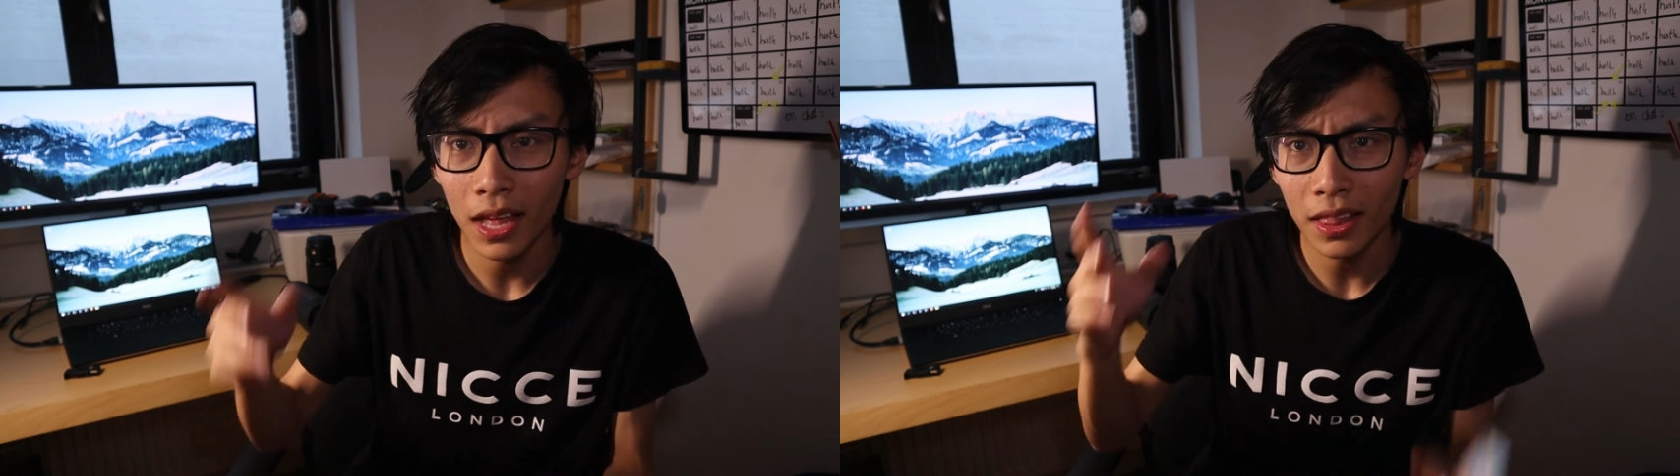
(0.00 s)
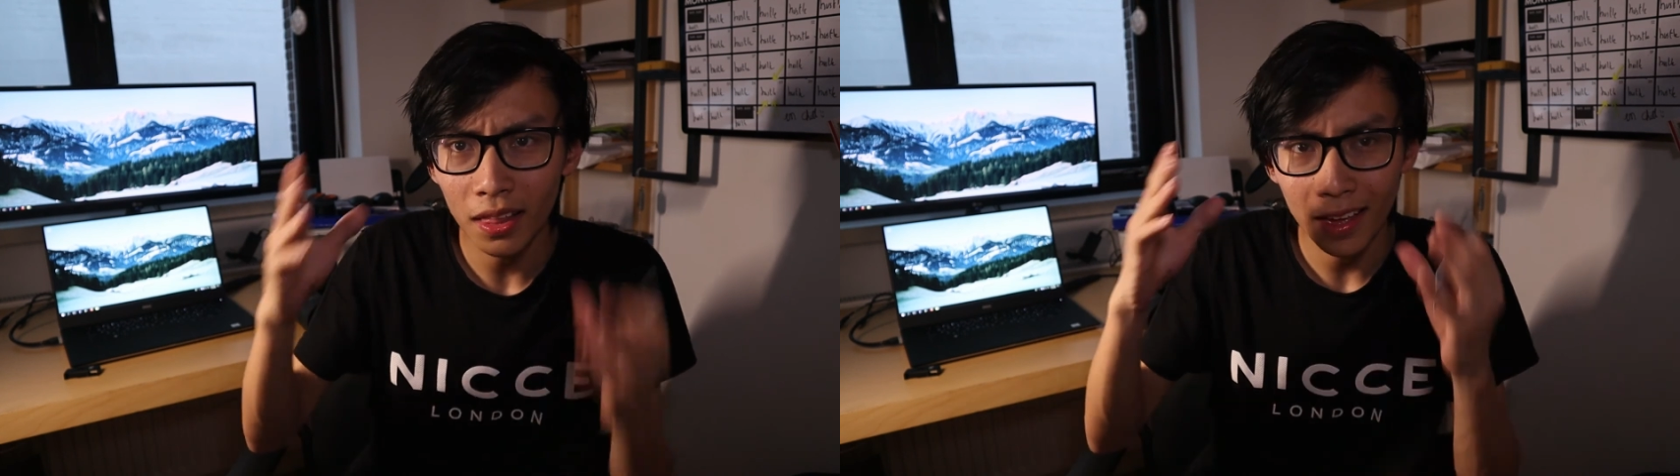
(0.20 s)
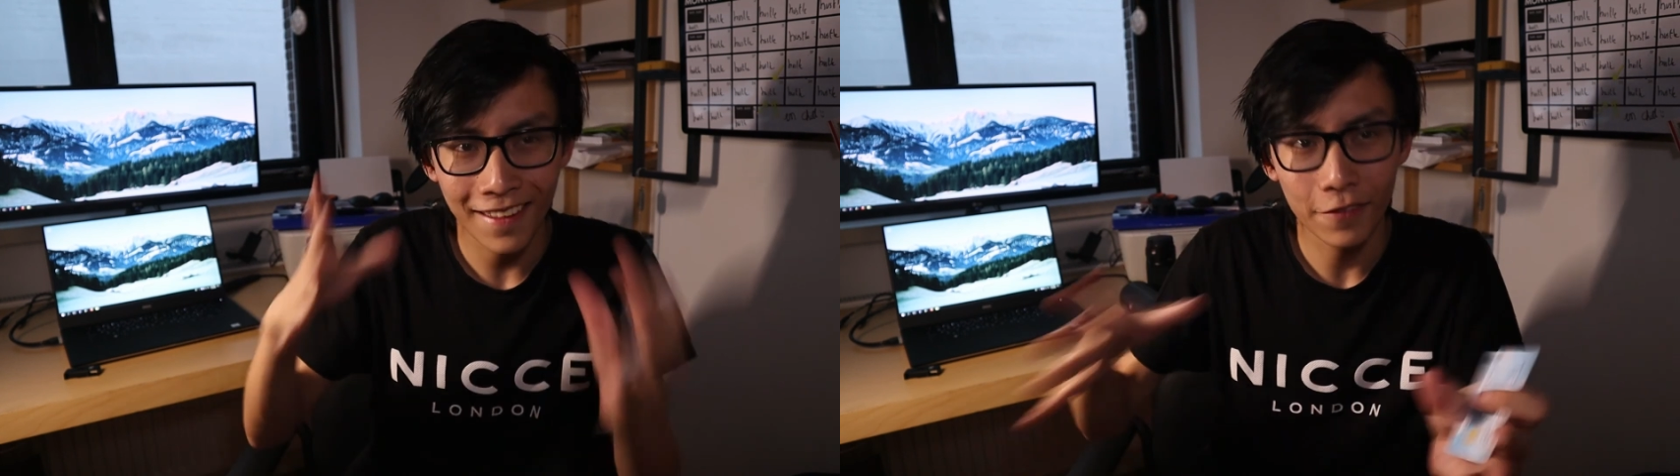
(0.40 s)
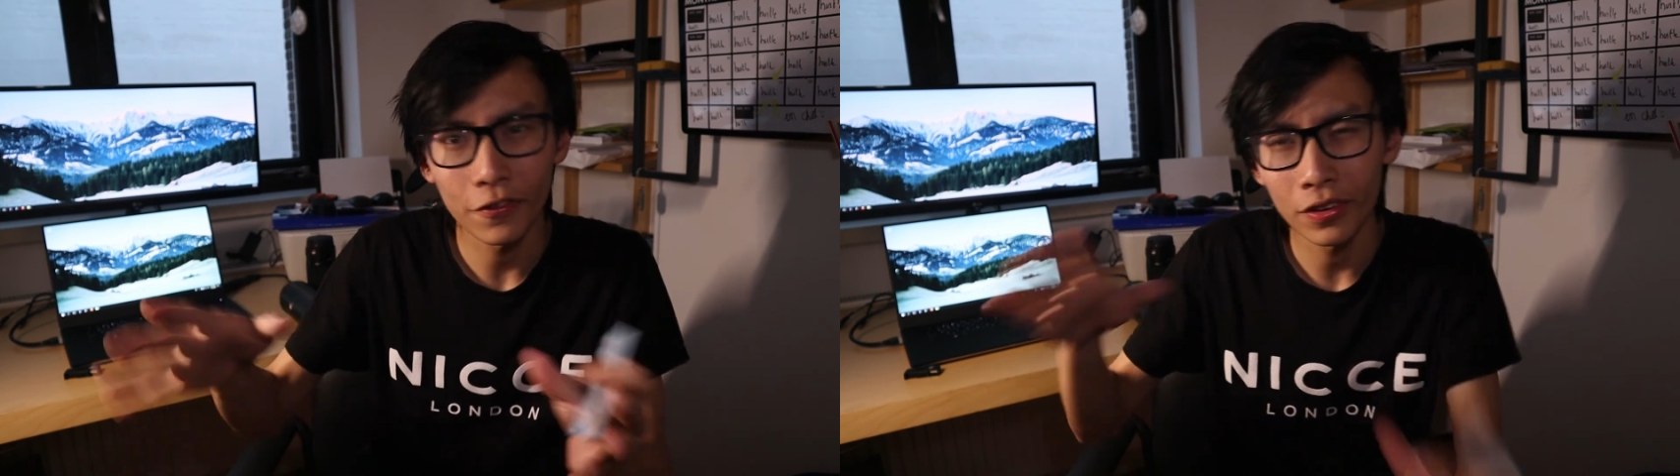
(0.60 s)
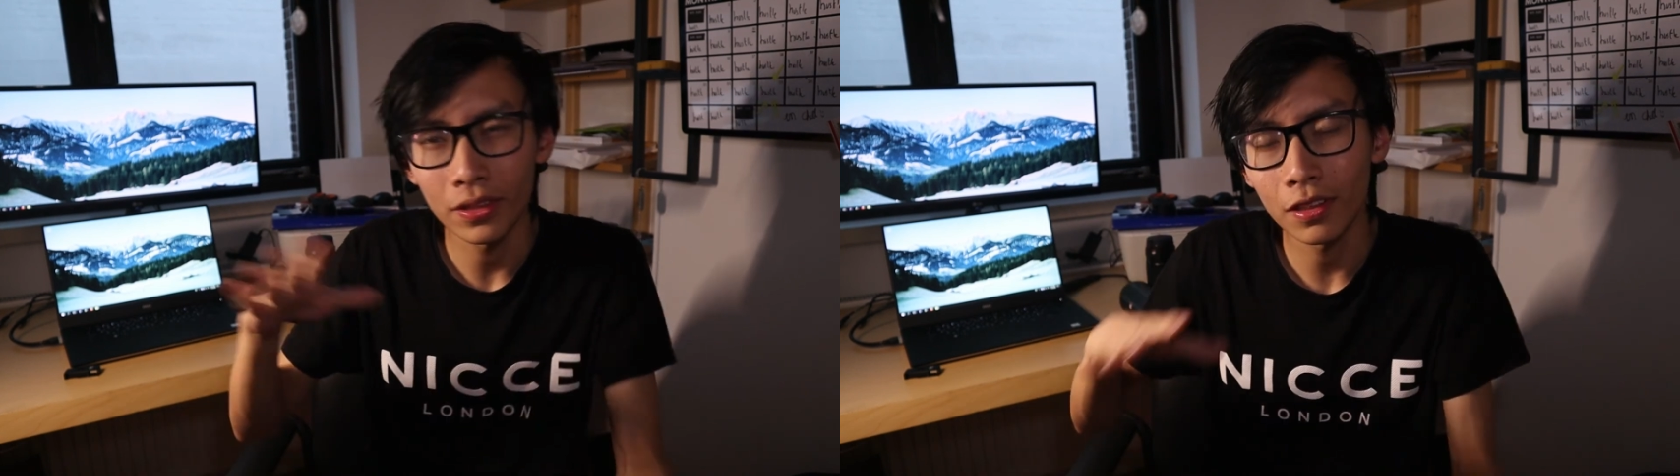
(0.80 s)
that's it
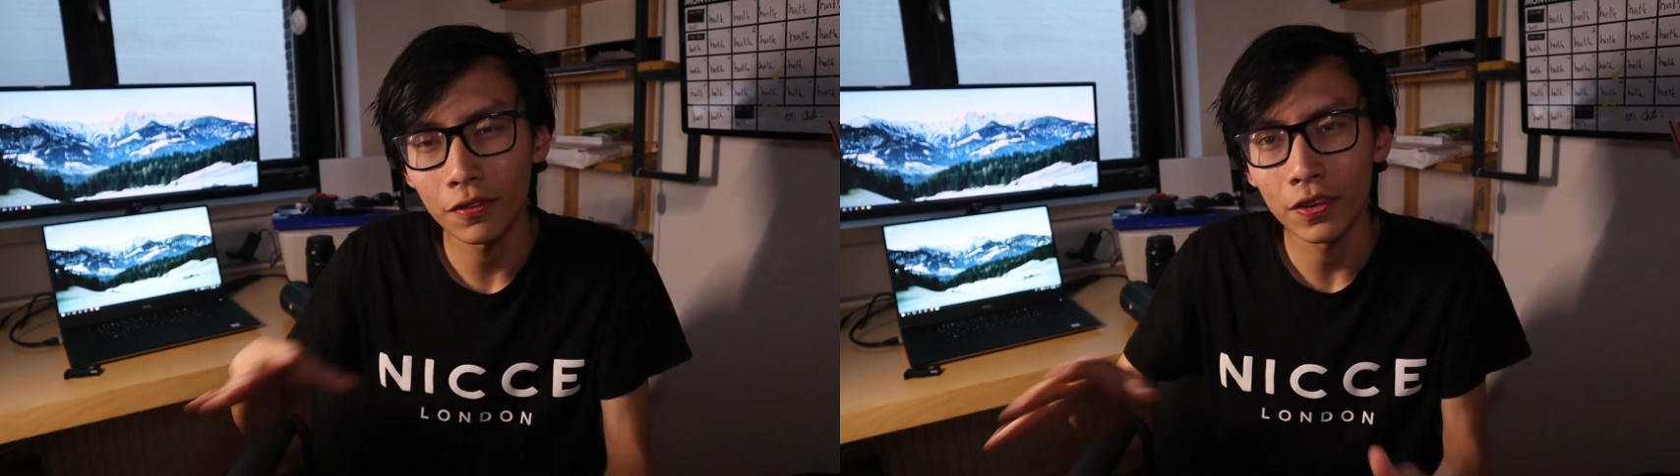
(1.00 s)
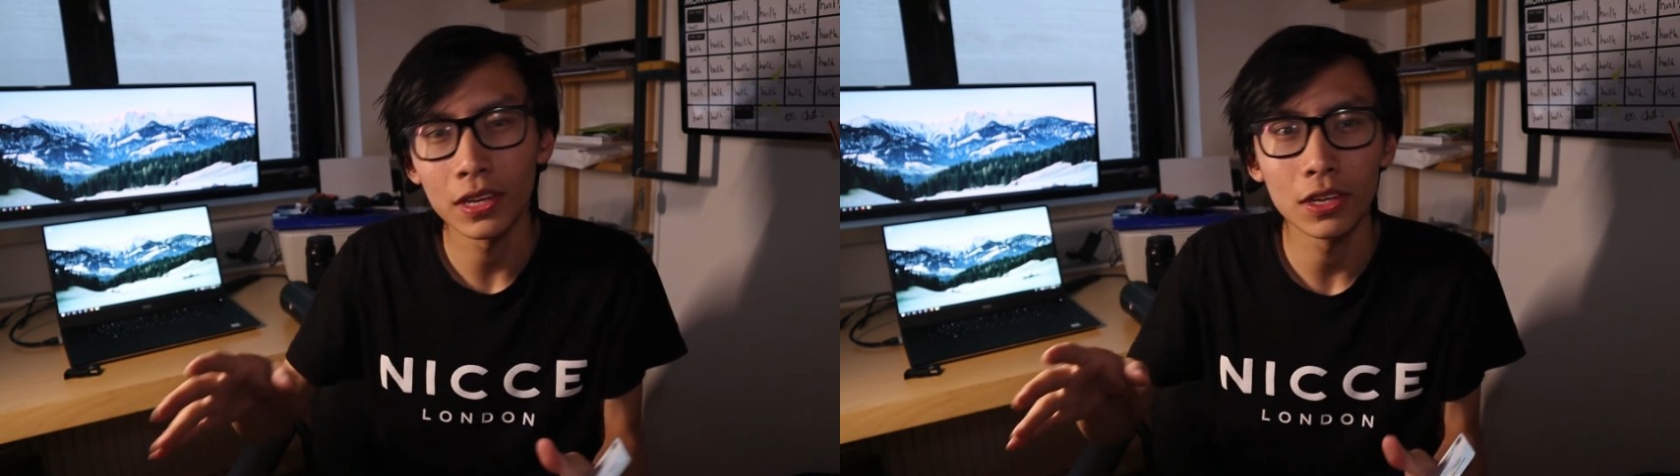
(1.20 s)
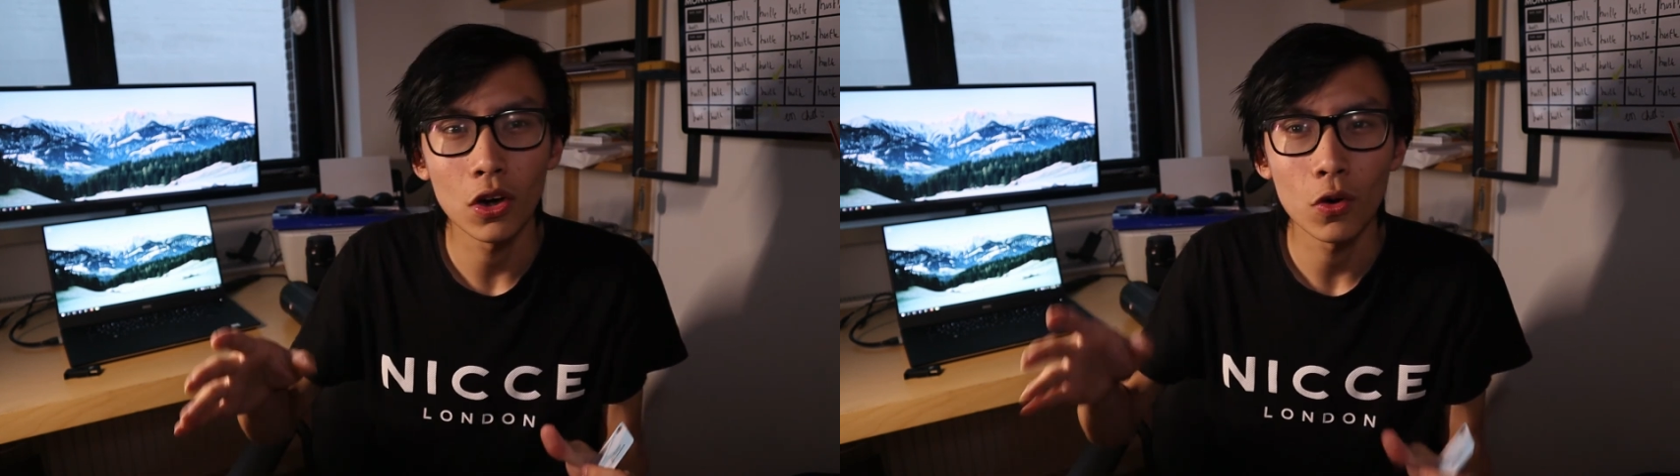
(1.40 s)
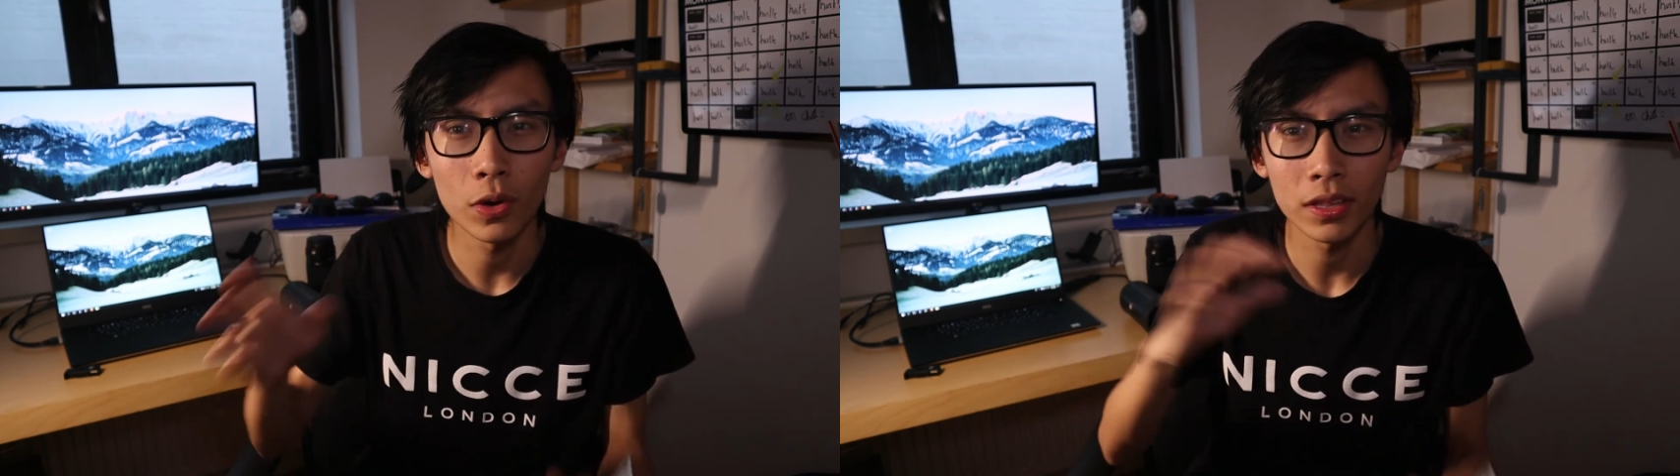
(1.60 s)
for this video.